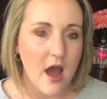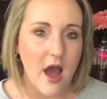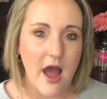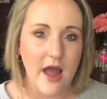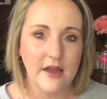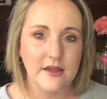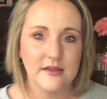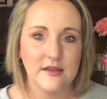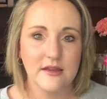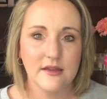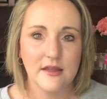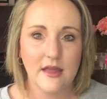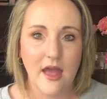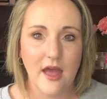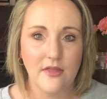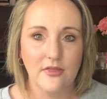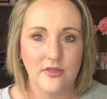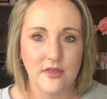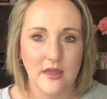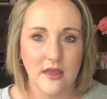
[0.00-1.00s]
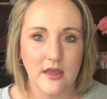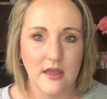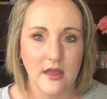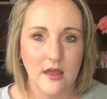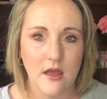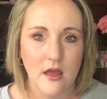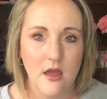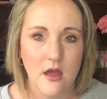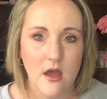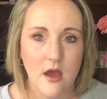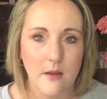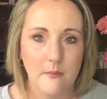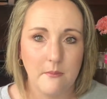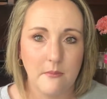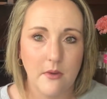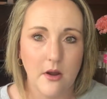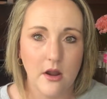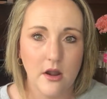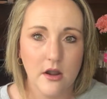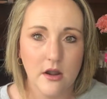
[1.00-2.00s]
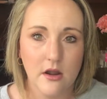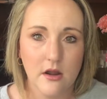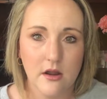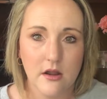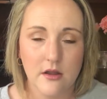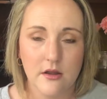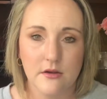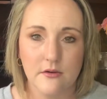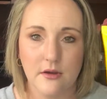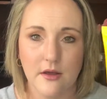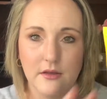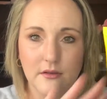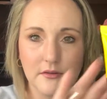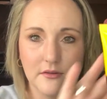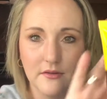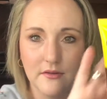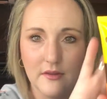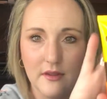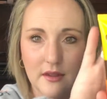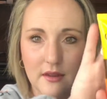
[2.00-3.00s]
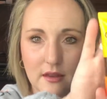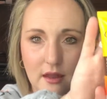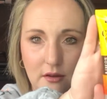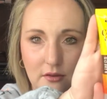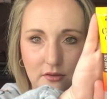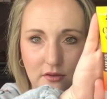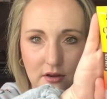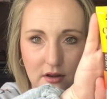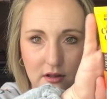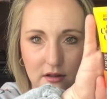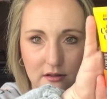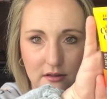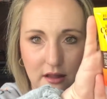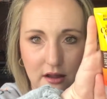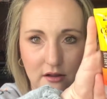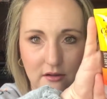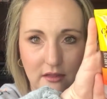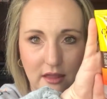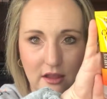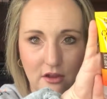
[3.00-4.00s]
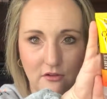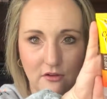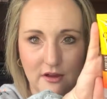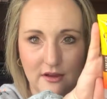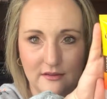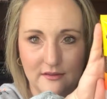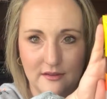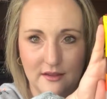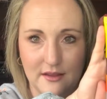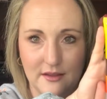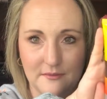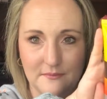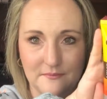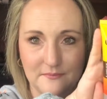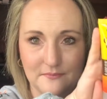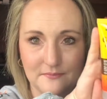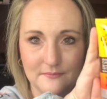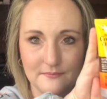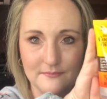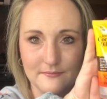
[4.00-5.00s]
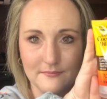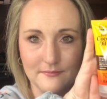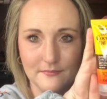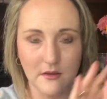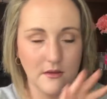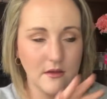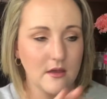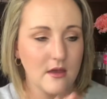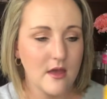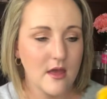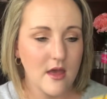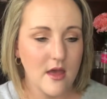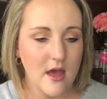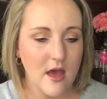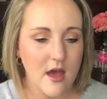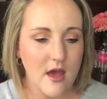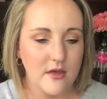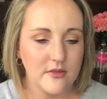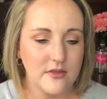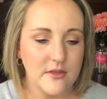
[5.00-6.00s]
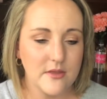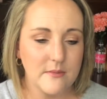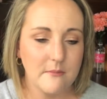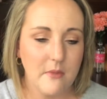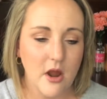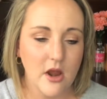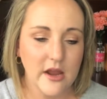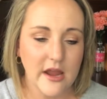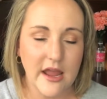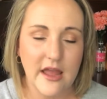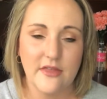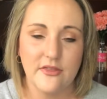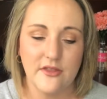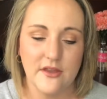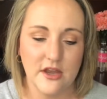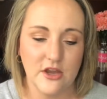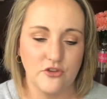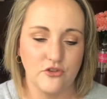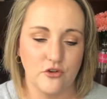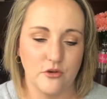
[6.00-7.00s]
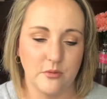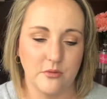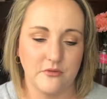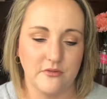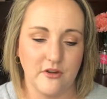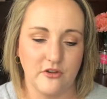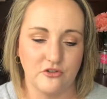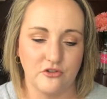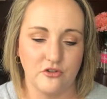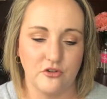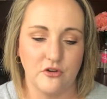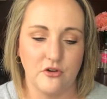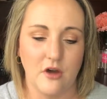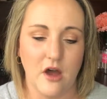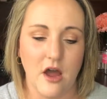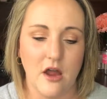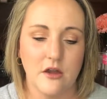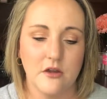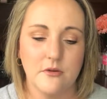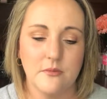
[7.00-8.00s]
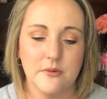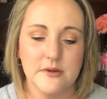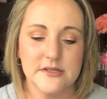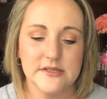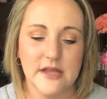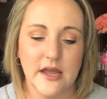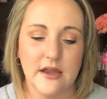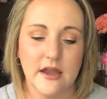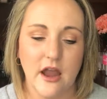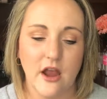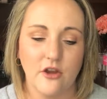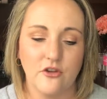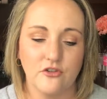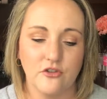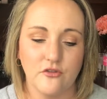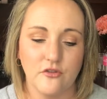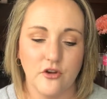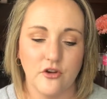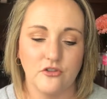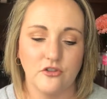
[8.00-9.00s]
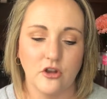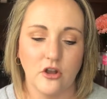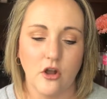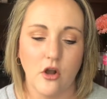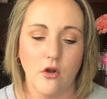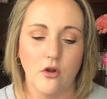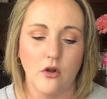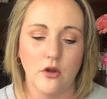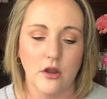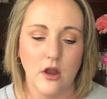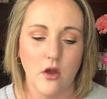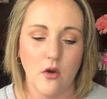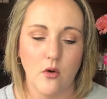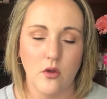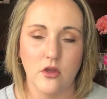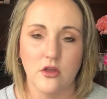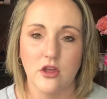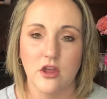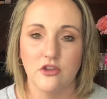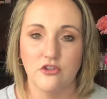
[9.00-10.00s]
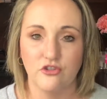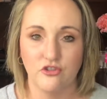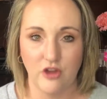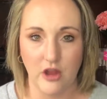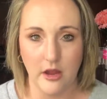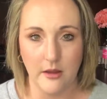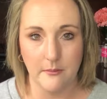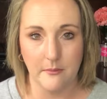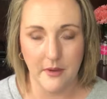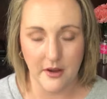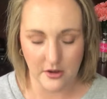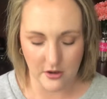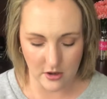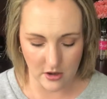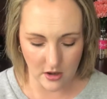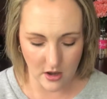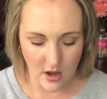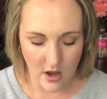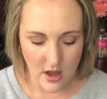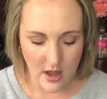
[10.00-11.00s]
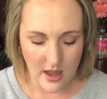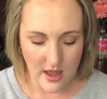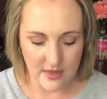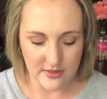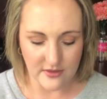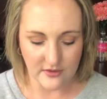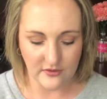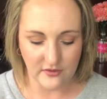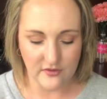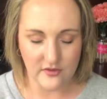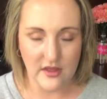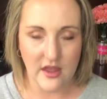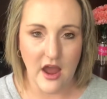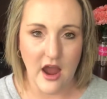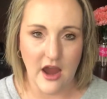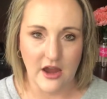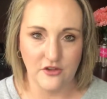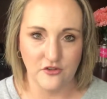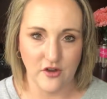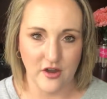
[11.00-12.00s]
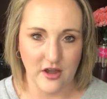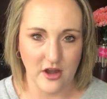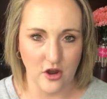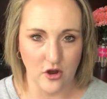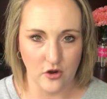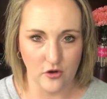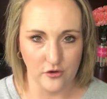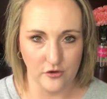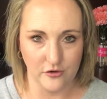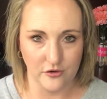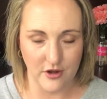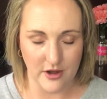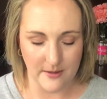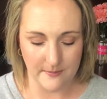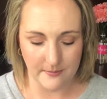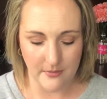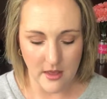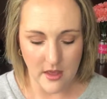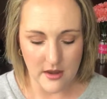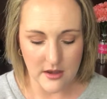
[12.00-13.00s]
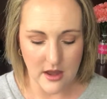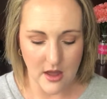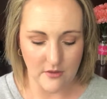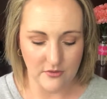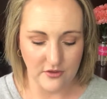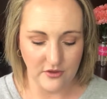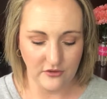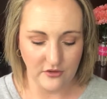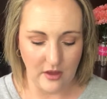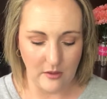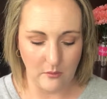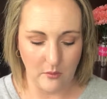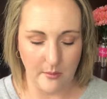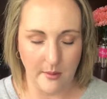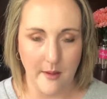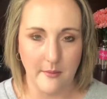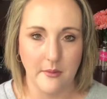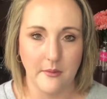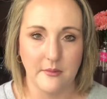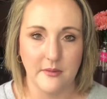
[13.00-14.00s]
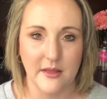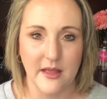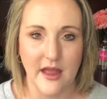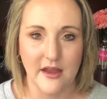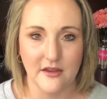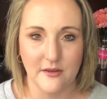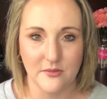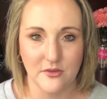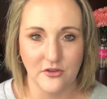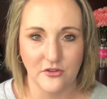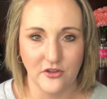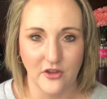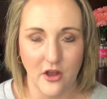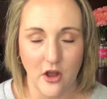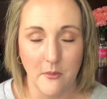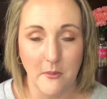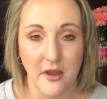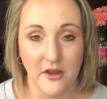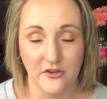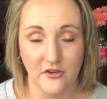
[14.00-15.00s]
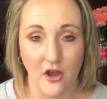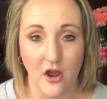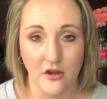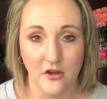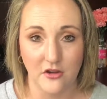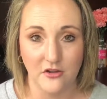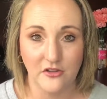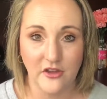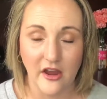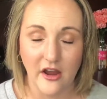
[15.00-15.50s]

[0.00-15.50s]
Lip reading: I did get the Mark, well, see, now it's gonna glare like crazy. The Mark Anthony True Professional 100% extra virgin coconut oil and shea butter, and this is the hydrating curl cream. Now this I will probably end up using on my daughter's